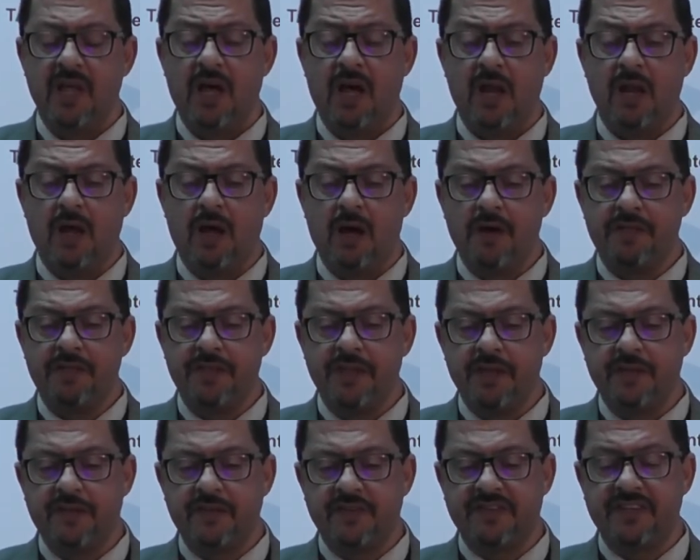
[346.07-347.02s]
along
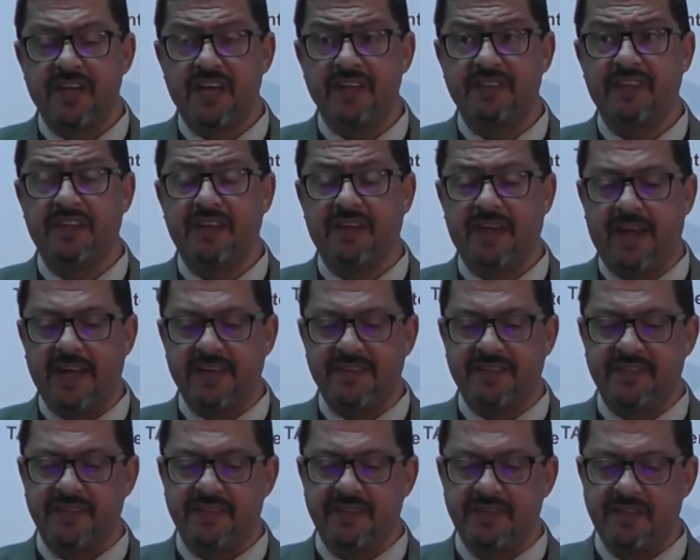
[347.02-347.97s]
the intersecting
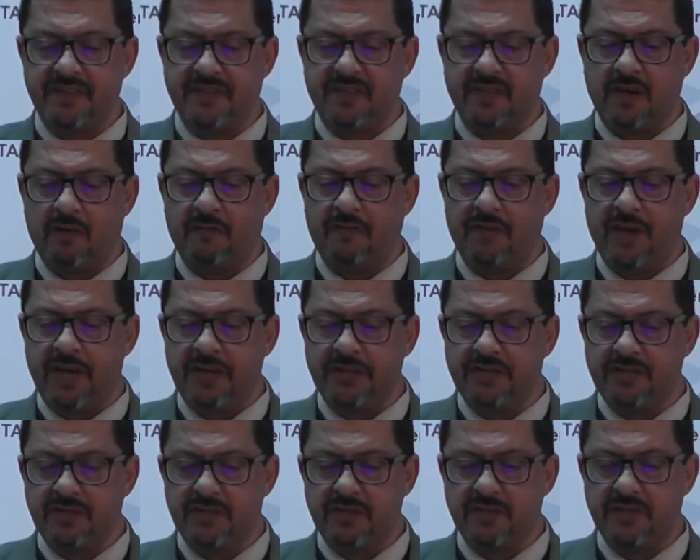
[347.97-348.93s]
axes of
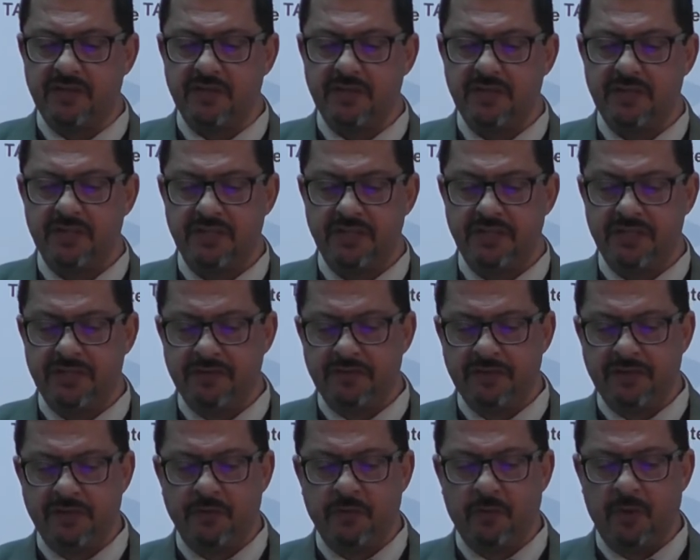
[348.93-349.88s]
agent,
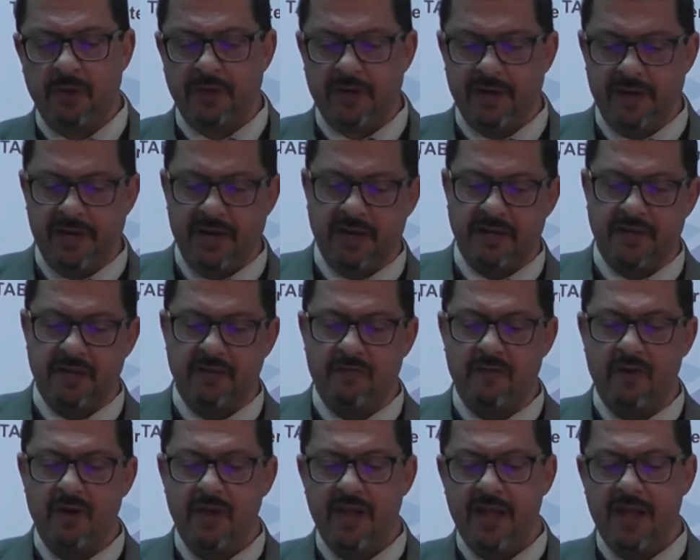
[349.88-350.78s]
individual, collective,